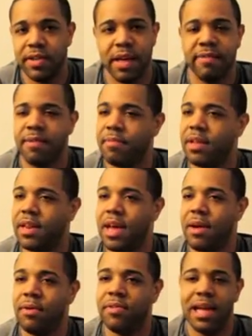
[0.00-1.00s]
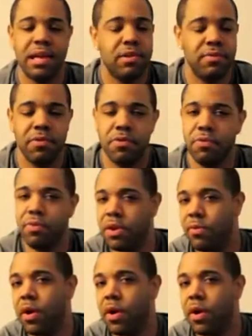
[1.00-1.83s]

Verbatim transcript: That's something that down the road we